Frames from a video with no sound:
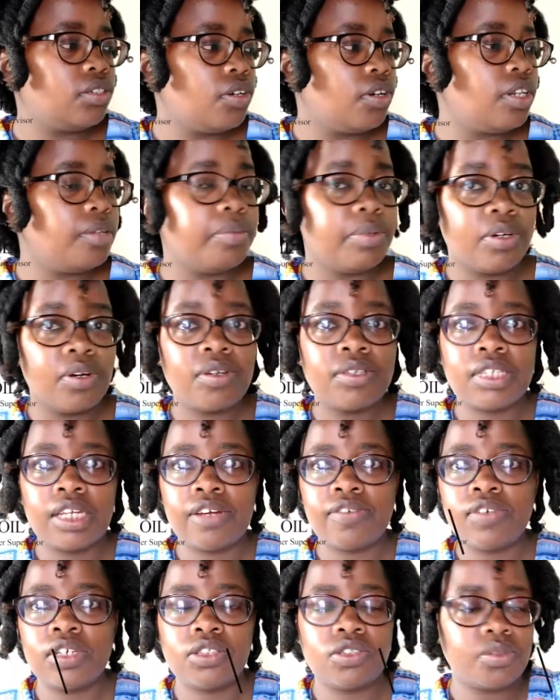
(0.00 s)
oil because I
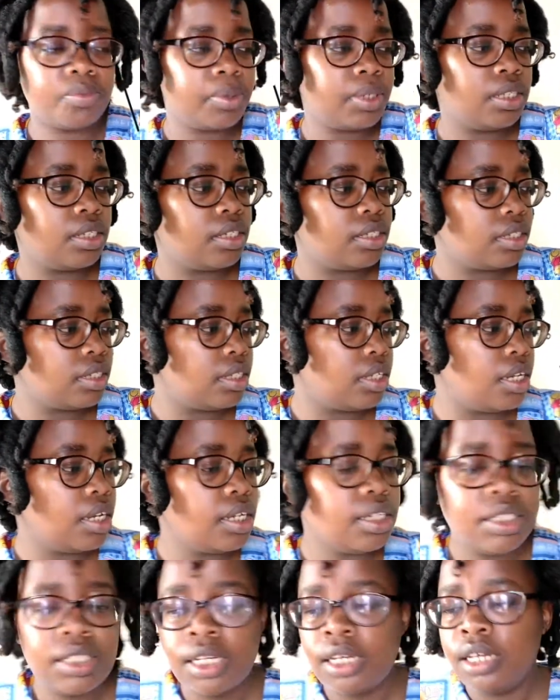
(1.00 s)
haven't opened this yet.